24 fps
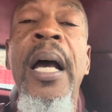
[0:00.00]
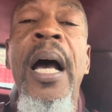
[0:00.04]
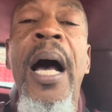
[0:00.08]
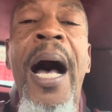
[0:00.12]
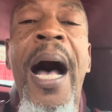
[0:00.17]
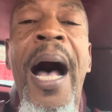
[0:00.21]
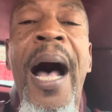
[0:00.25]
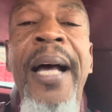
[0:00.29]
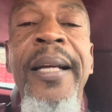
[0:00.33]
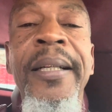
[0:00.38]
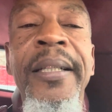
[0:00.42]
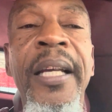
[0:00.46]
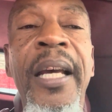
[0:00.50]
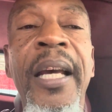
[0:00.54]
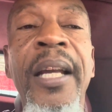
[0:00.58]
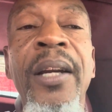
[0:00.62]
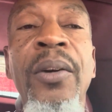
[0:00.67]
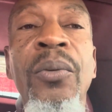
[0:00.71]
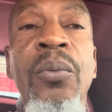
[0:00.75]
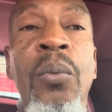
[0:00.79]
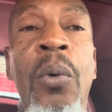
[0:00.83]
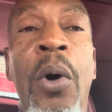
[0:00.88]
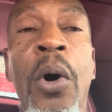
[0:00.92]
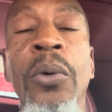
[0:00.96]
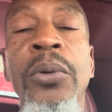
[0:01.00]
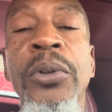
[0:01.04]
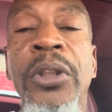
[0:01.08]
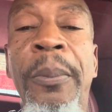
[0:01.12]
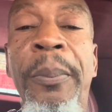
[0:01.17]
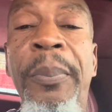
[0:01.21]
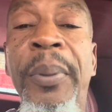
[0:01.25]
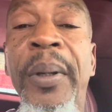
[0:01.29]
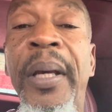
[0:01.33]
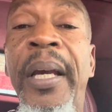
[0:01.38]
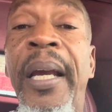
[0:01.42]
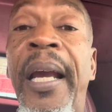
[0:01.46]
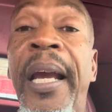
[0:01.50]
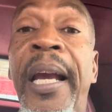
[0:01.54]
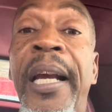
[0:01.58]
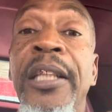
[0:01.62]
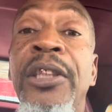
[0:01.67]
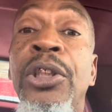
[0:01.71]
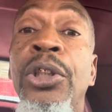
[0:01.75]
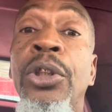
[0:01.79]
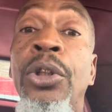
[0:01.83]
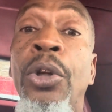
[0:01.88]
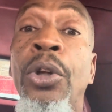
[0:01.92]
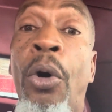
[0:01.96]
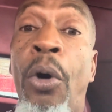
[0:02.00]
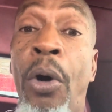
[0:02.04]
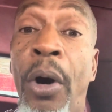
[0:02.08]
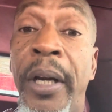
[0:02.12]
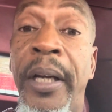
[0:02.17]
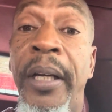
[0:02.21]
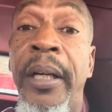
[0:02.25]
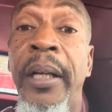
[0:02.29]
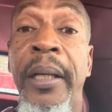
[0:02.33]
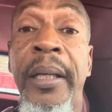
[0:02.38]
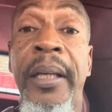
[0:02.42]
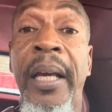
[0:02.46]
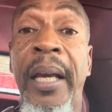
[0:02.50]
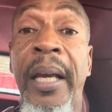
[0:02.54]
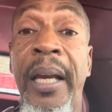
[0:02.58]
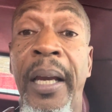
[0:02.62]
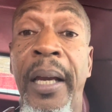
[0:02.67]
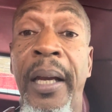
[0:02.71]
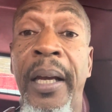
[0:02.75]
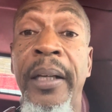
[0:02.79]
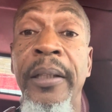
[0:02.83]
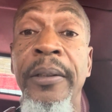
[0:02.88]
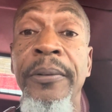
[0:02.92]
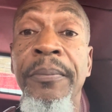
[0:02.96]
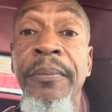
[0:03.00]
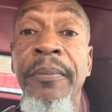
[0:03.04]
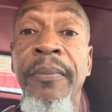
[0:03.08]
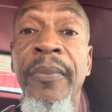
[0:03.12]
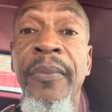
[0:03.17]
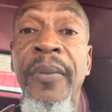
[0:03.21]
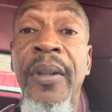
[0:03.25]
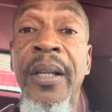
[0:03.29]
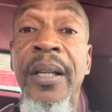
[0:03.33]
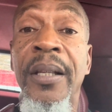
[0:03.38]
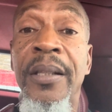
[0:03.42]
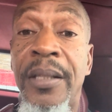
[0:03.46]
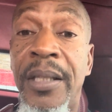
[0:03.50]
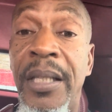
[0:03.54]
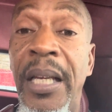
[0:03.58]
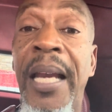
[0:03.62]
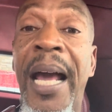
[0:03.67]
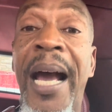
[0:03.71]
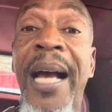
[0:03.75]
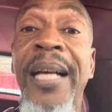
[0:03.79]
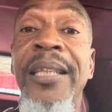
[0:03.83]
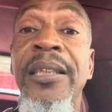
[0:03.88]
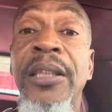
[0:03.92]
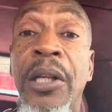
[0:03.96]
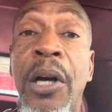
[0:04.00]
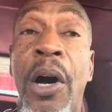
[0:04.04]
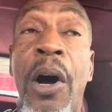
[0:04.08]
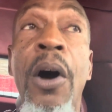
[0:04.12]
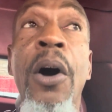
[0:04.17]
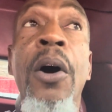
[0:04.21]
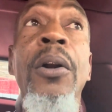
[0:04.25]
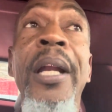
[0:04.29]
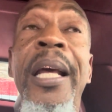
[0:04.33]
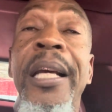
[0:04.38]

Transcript: I didn't want to be extorted again. See, that's called